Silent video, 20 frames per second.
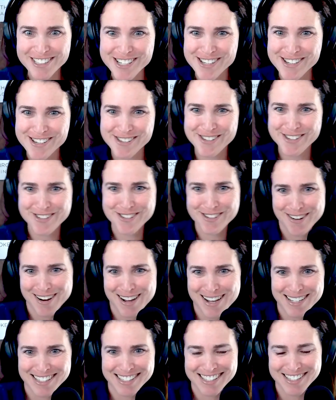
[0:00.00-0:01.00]
Do you
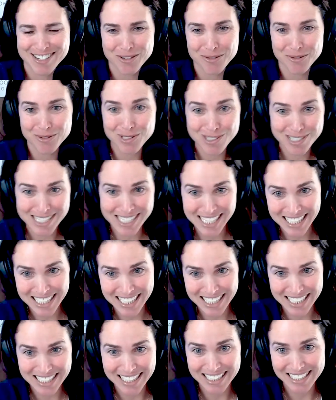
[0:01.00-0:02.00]
trust your
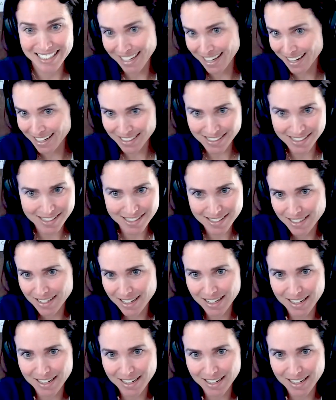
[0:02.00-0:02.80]
routine? Yes.